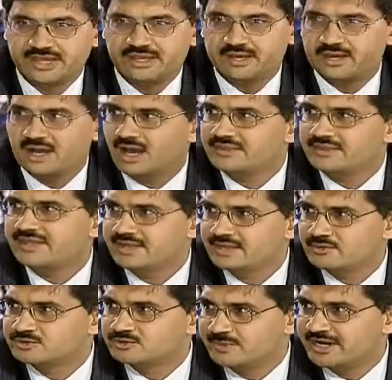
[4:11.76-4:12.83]
think, I think
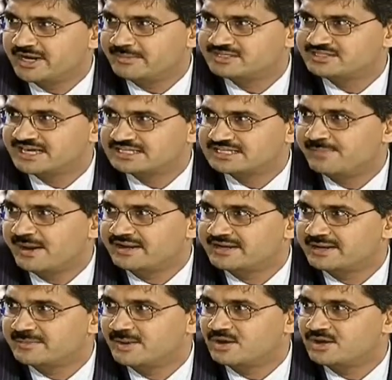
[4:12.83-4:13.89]
it was pretty much
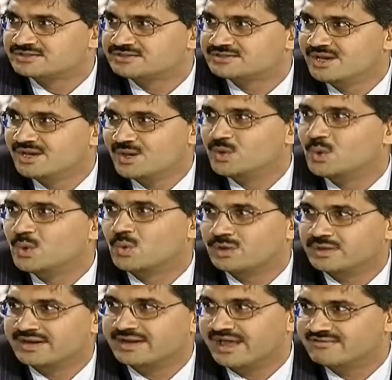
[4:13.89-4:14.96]
expected because you
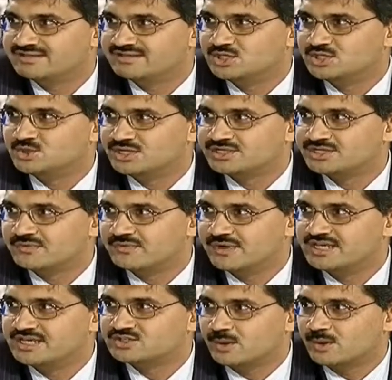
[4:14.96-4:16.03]
couldn't have a situation
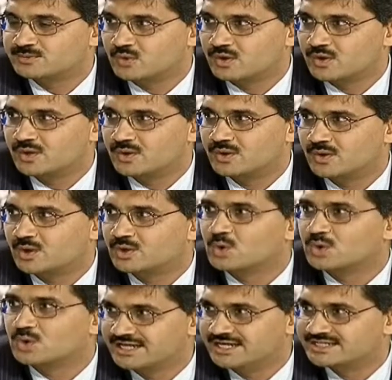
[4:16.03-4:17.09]
where ESOPs would go
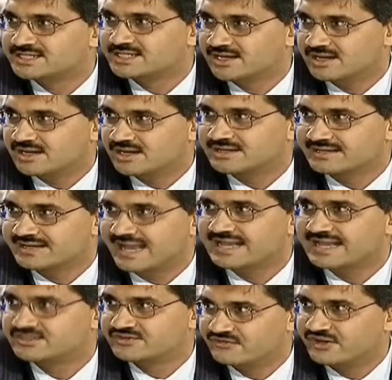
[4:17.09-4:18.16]
totally uh,
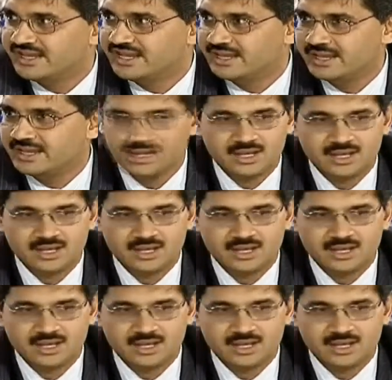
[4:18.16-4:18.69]
tax free